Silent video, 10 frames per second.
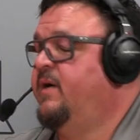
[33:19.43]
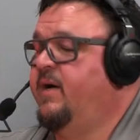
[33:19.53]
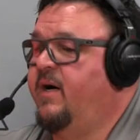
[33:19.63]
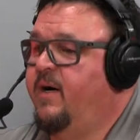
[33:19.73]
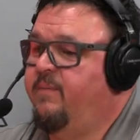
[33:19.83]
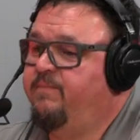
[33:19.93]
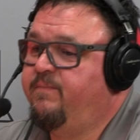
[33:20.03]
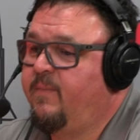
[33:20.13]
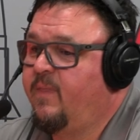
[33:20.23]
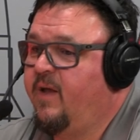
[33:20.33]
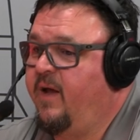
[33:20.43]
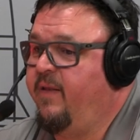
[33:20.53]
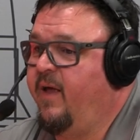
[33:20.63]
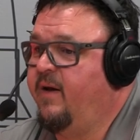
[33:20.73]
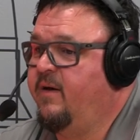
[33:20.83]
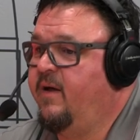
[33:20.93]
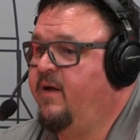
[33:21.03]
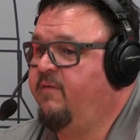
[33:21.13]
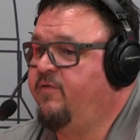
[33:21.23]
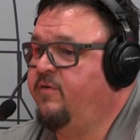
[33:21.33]
Um, and then
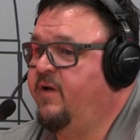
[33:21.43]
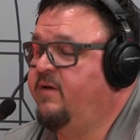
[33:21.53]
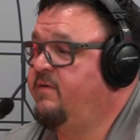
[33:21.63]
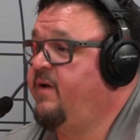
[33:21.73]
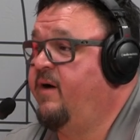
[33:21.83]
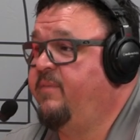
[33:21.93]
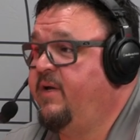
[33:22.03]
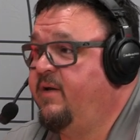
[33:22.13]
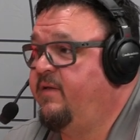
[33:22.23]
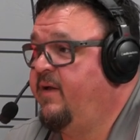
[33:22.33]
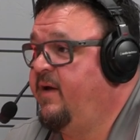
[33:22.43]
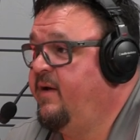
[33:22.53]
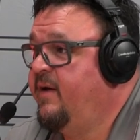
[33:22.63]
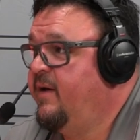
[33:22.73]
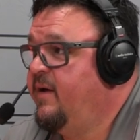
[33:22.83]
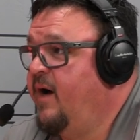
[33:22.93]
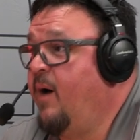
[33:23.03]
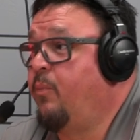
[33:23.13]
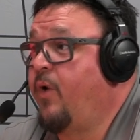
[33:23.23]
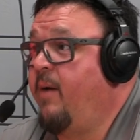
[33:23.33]
if you didn't tell me anything,
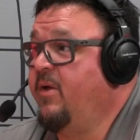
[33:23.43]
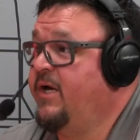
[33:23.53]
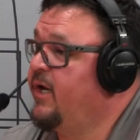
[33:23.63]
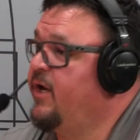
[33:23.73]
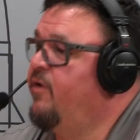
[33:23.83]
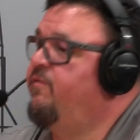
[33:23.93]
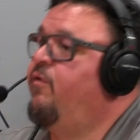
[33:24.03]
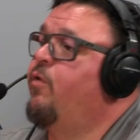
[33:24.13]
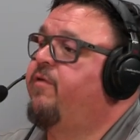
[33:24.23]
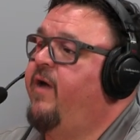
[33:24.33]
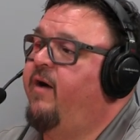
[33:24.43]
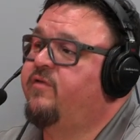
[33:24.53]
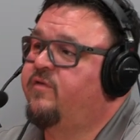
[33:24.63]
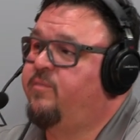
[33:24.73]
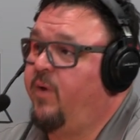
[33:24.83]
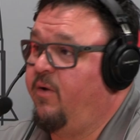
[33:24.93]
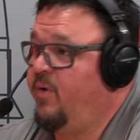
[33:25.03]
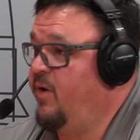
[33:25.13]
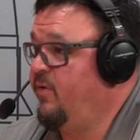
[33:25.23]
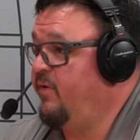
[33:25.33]
I'm probably going to go four thousandths below
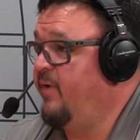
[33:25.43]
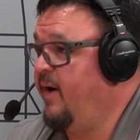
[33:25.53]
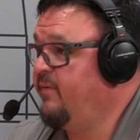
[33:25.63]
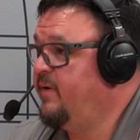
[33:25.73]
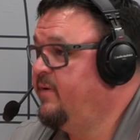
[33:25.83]
a loaded round.